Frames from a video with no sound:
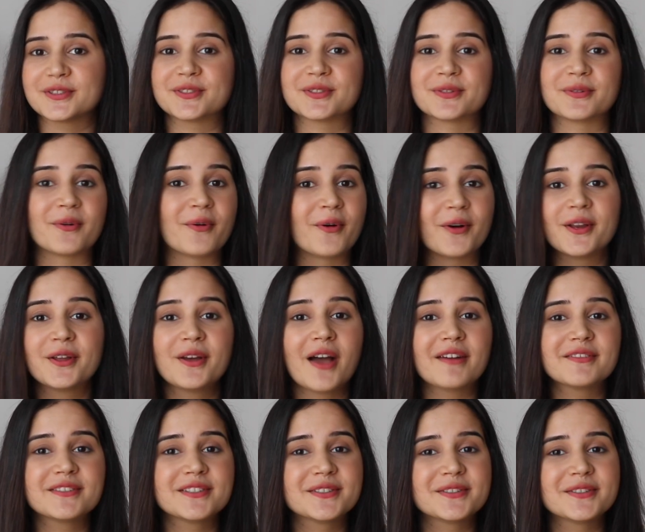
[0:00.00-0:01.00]
So all you
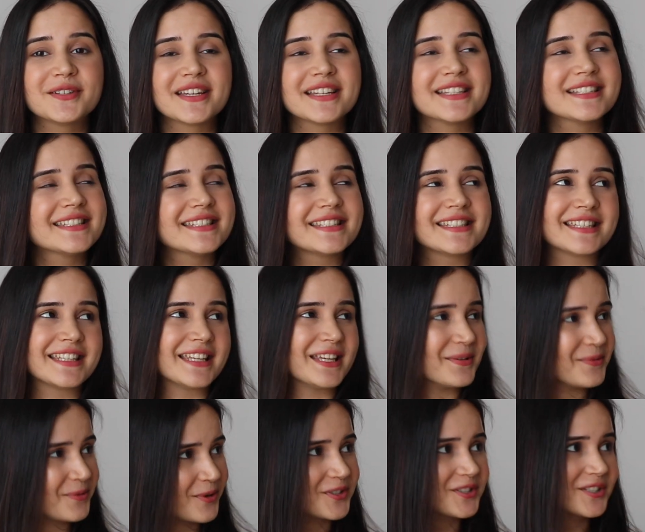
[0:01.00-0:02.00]
have to do is keep
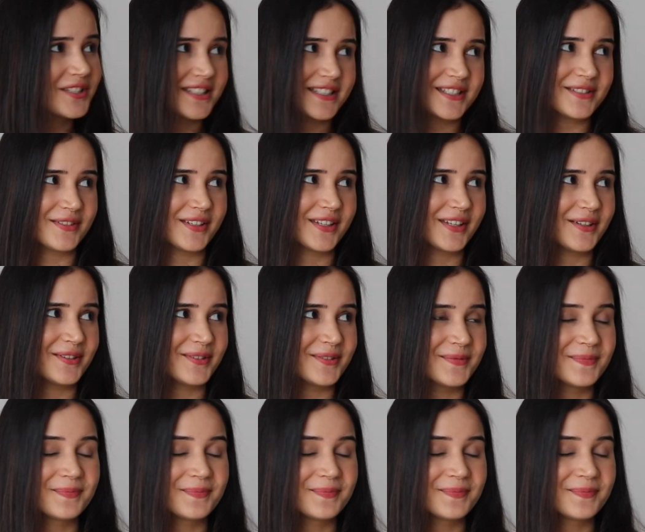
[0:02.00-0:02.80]
watching this video.